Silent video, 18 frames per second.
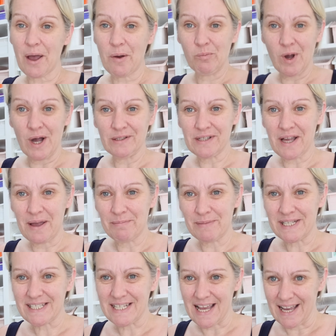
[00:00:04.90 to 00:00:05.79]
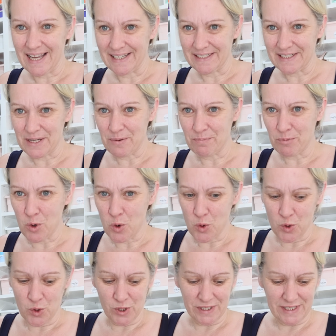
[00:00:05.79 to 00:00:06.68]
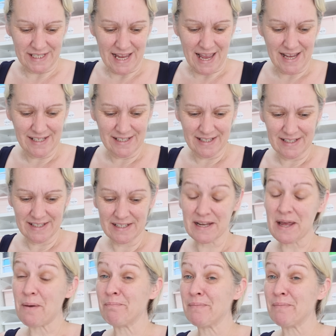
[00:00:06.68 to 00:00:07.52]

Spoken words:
and welcome to Add More Zest.